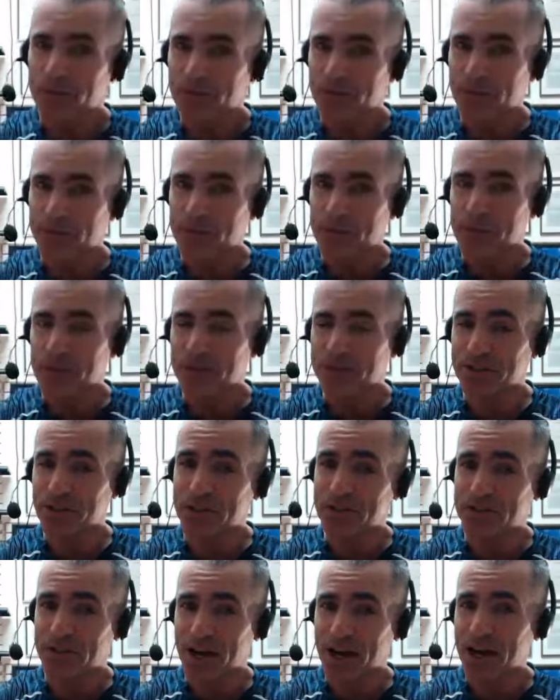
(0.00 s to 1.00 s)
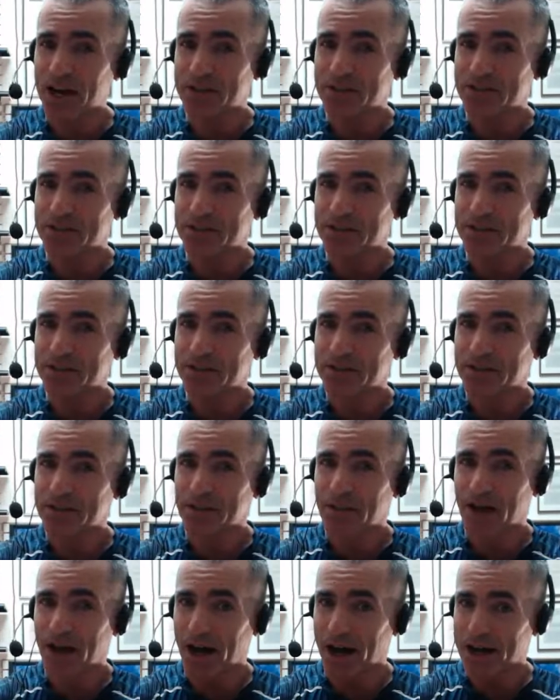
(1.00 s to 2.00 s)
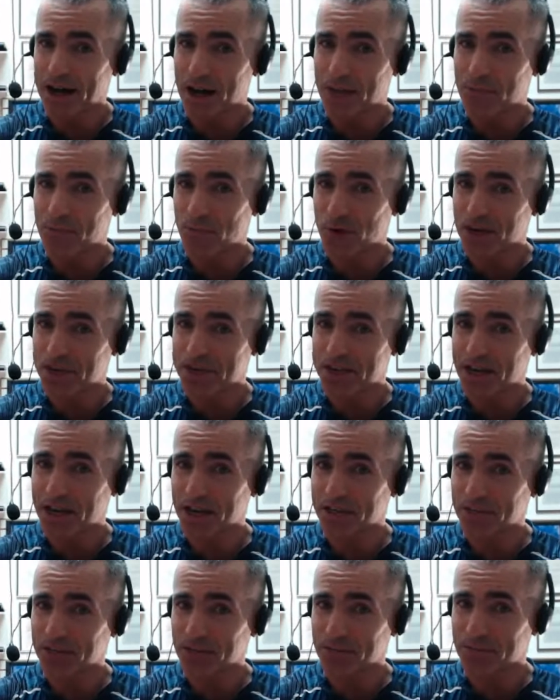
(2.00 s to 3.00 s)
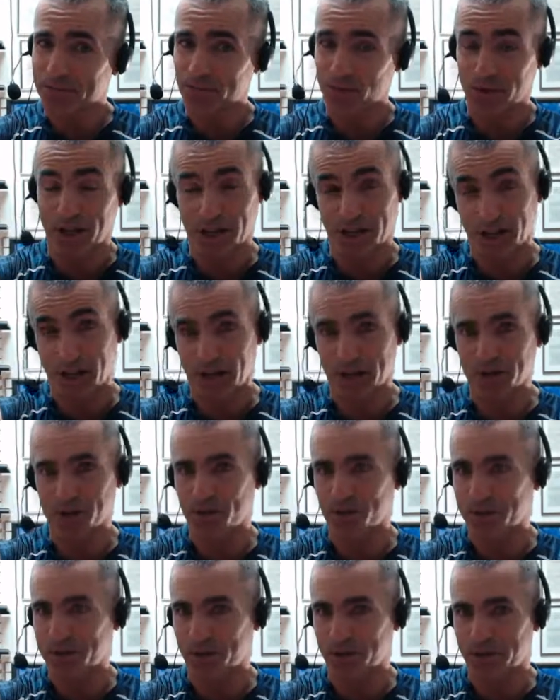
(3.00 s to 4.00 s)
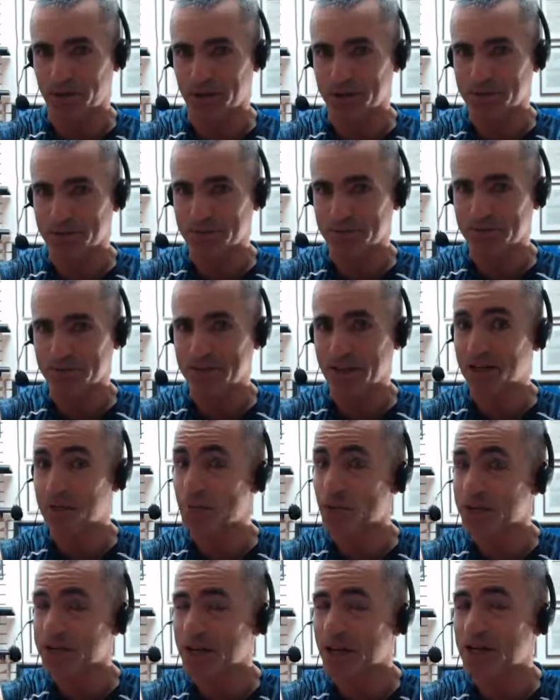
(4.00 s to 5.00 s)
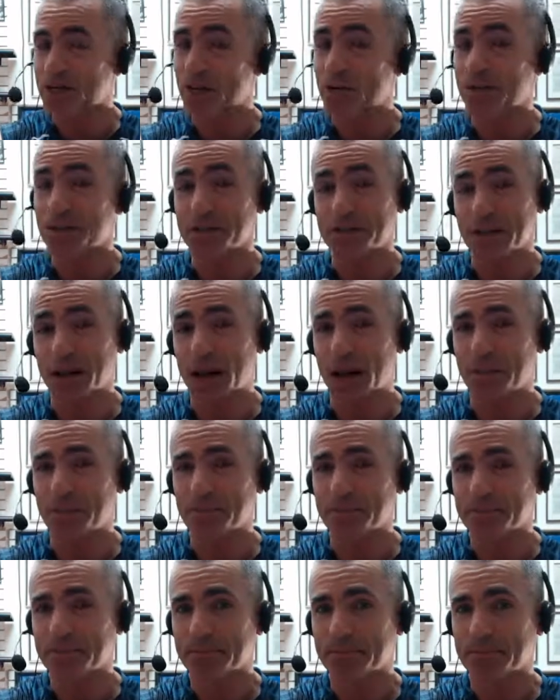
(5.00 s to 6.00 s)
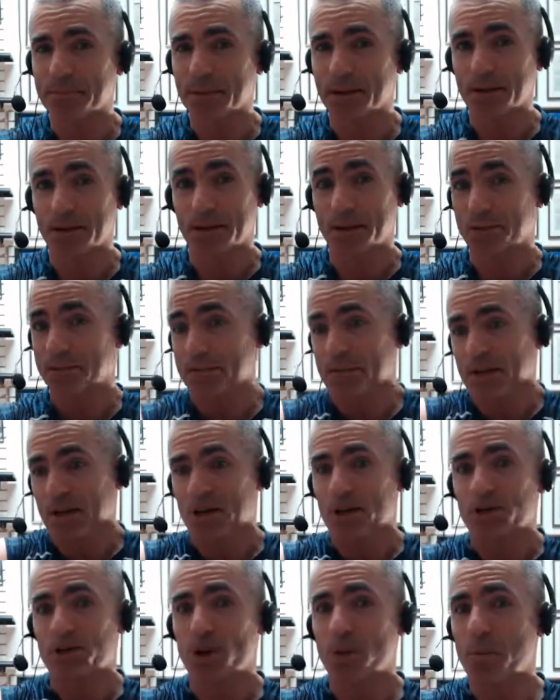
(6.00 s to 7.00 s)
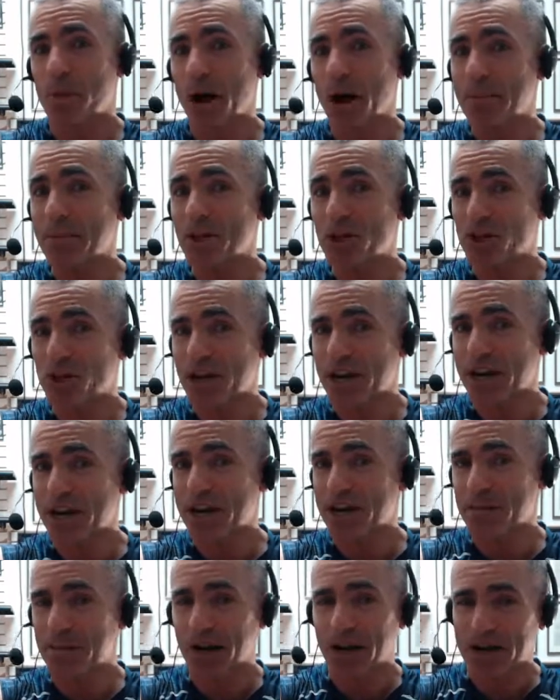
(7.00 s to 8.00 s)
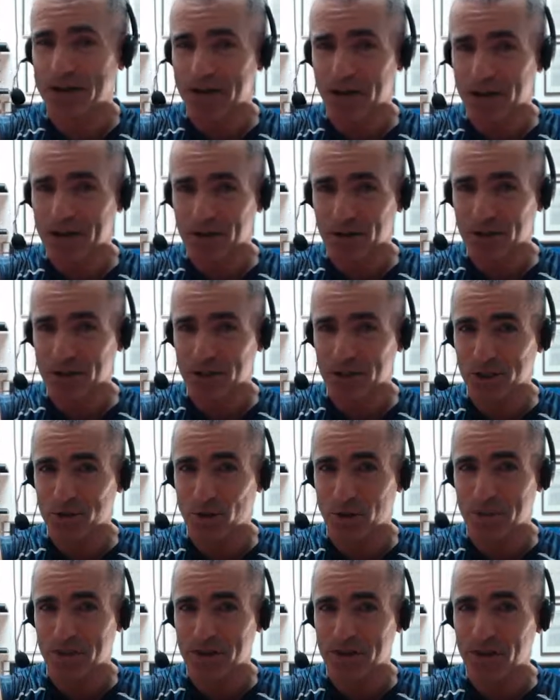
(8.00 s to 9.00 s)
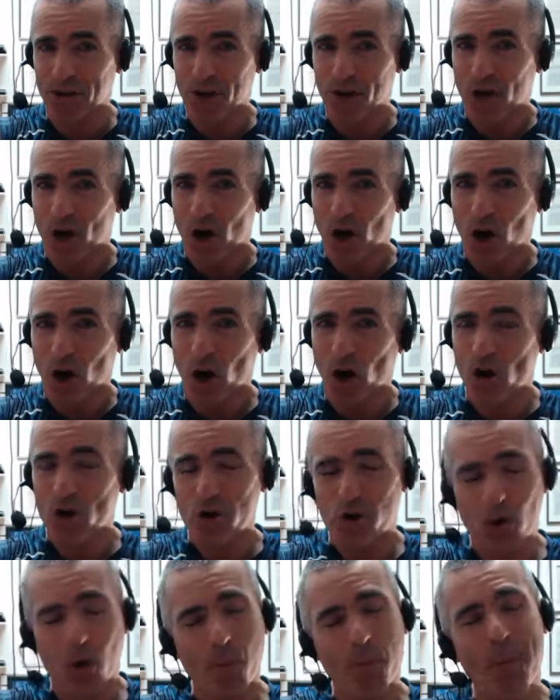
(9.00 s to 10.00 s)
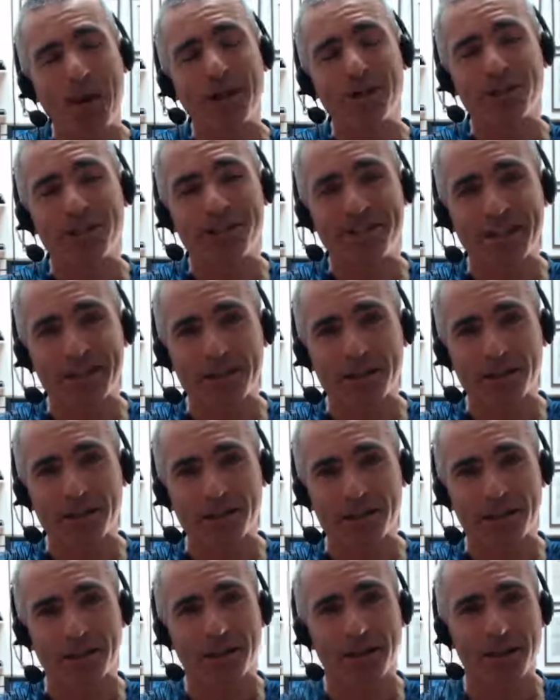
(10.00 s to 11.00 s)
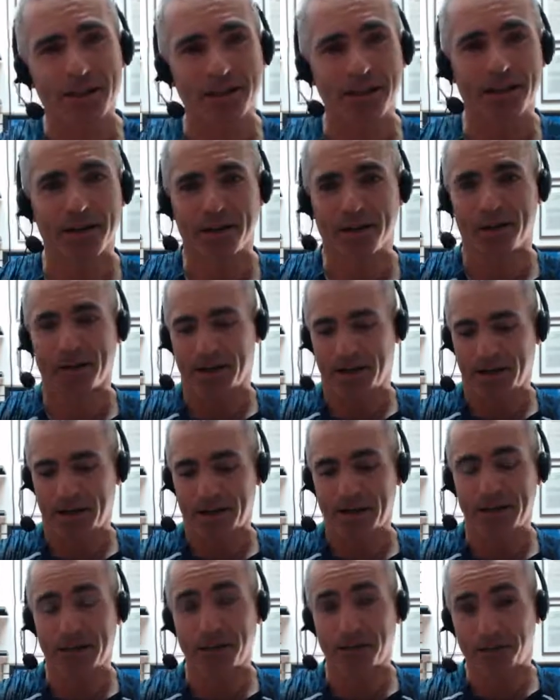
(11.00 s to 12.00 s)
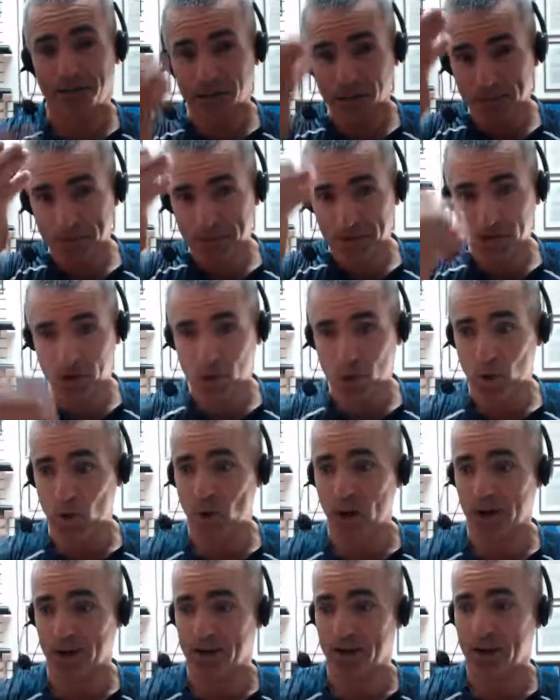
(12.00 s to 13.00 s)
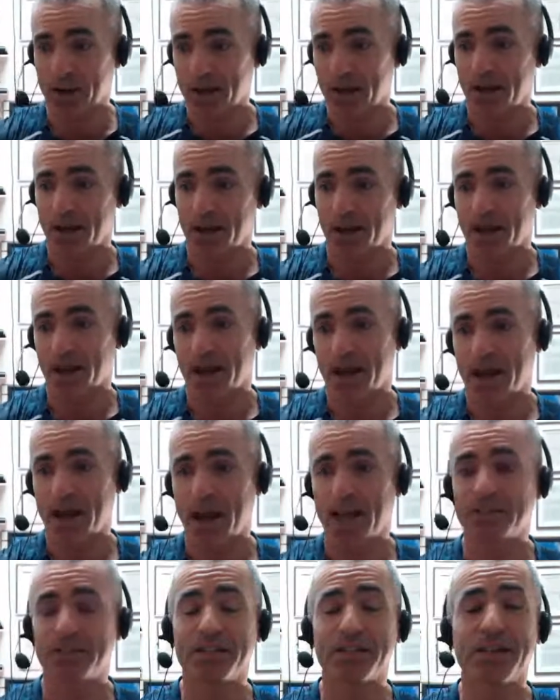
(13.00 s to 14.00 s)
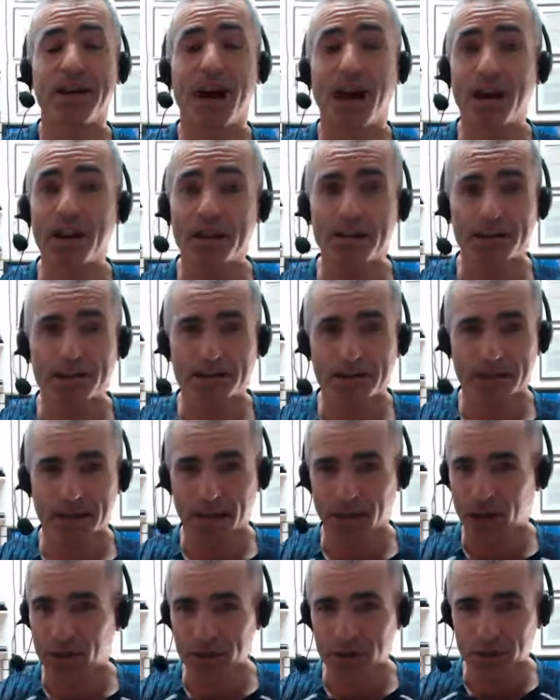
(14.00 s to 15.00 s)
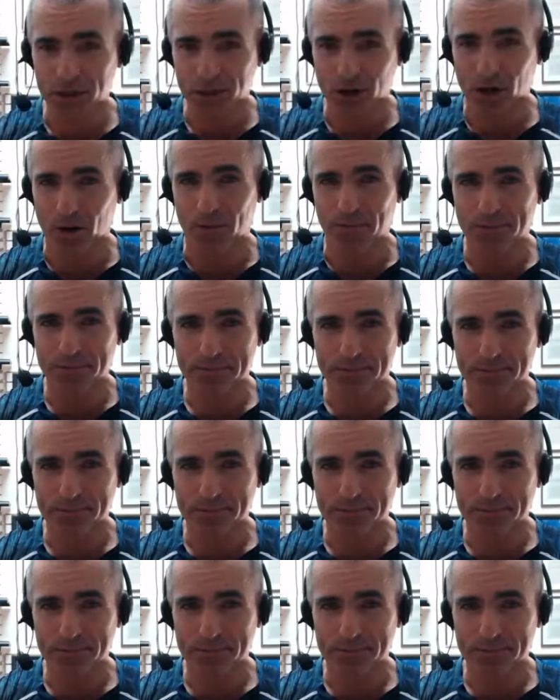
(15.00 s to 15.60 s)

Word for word: 50% chance I got breast cancer, not I, or someone else, has breast cancer, it does not. So my machine and my diagnosis equipment are no better statistically than flipping a coin. Heads you got it, tails you don't.